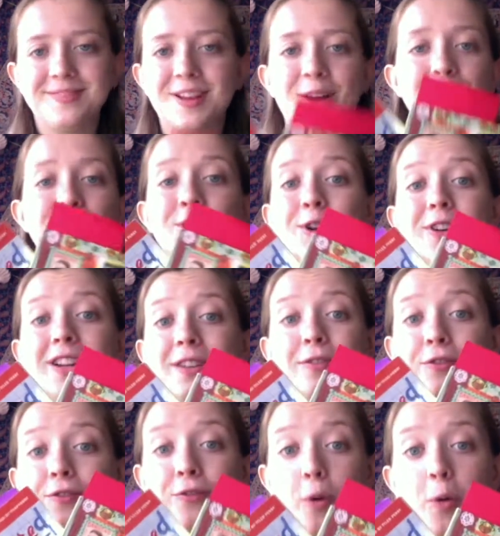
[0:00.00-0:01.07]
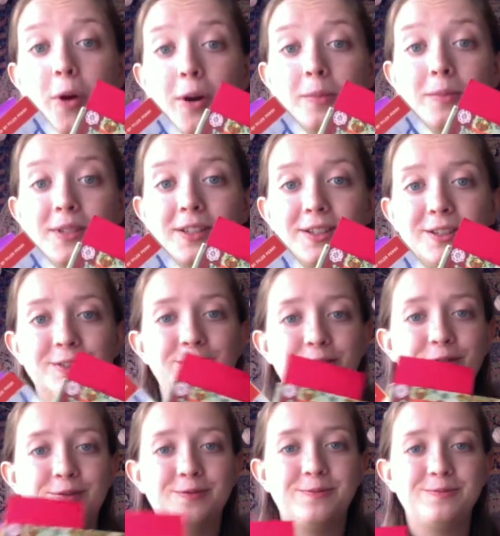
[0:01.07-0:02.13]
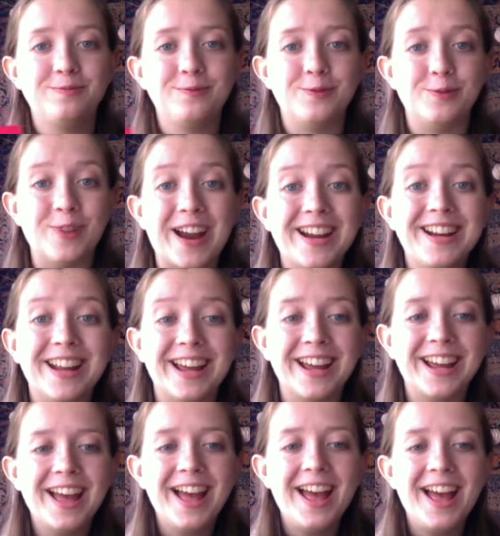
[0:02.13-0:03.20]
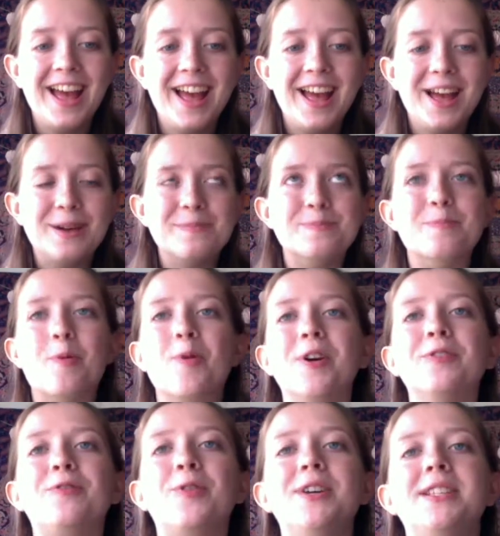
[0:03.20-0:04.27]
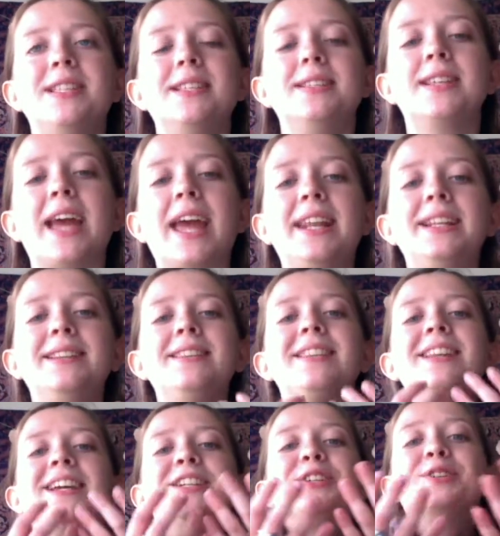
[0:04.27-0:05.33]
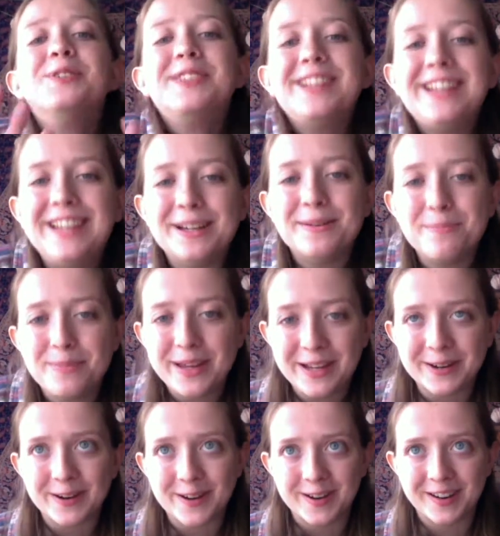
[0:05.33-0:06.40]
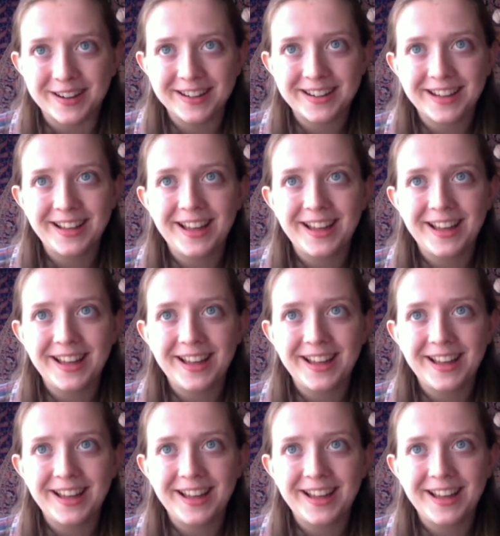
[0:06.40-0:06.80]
alternative forms of writing, more voices can literally be heard.